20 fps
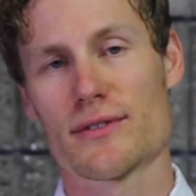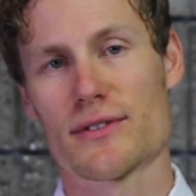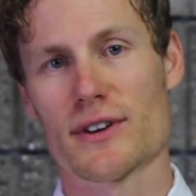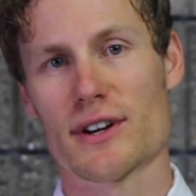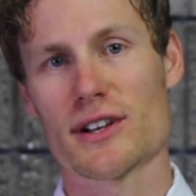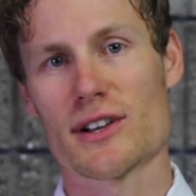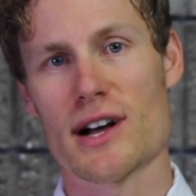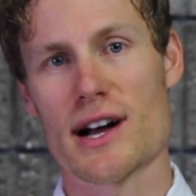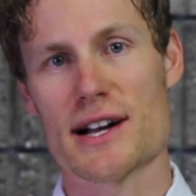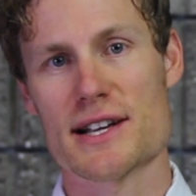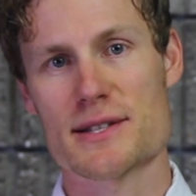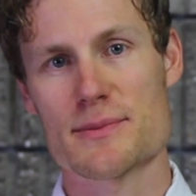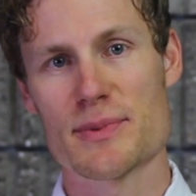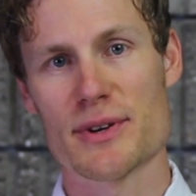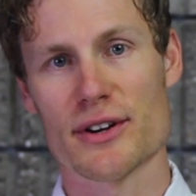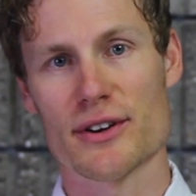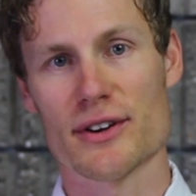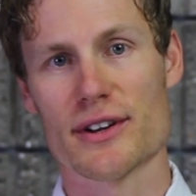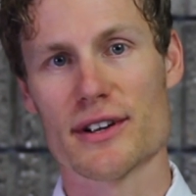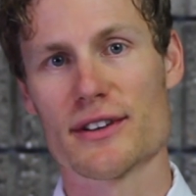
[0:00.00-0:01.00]
different class
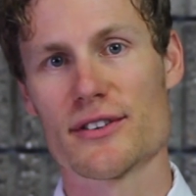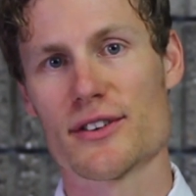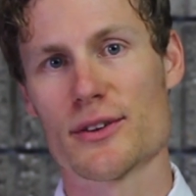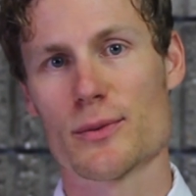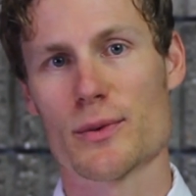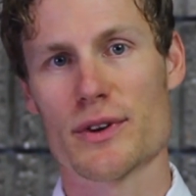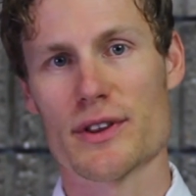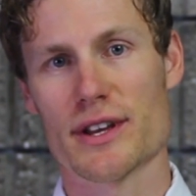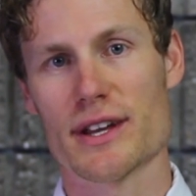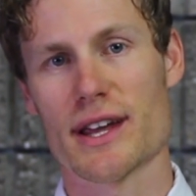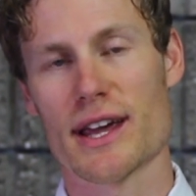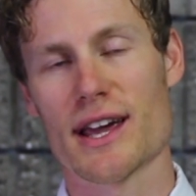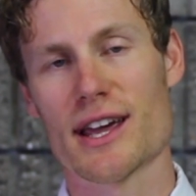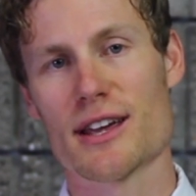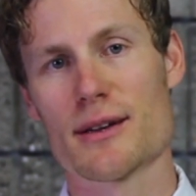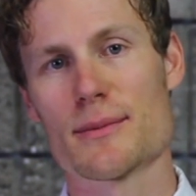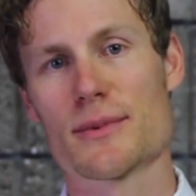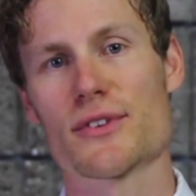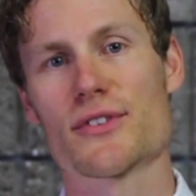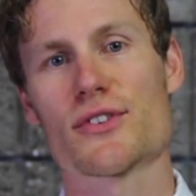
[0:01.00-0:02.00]
periods and where the
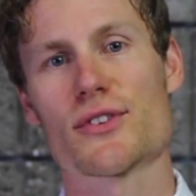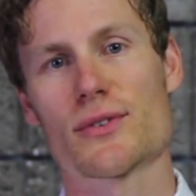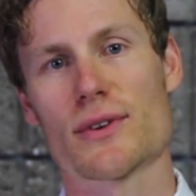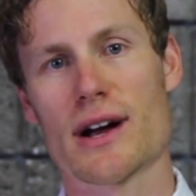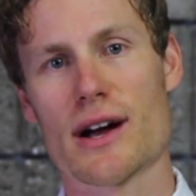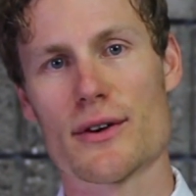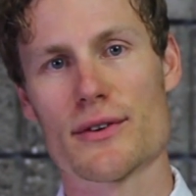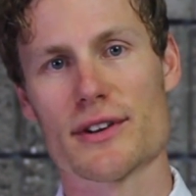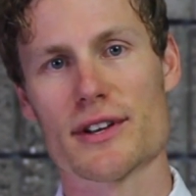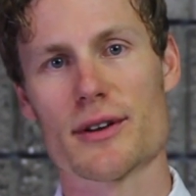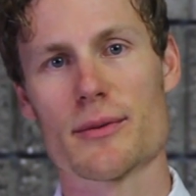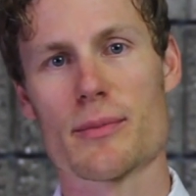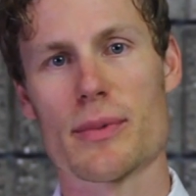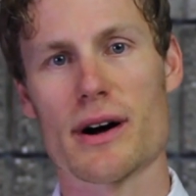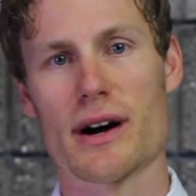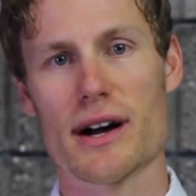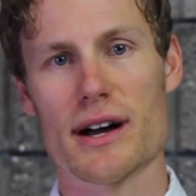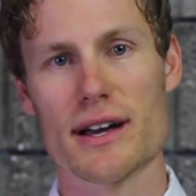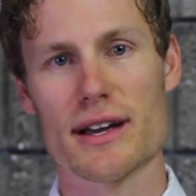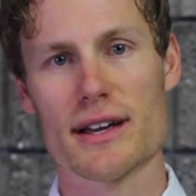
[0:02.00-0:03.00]
game is surrounded
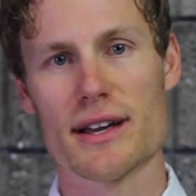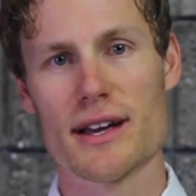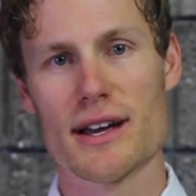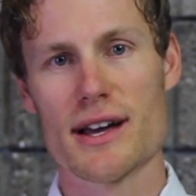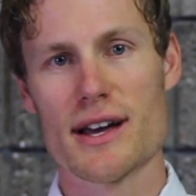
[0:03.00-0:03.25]
by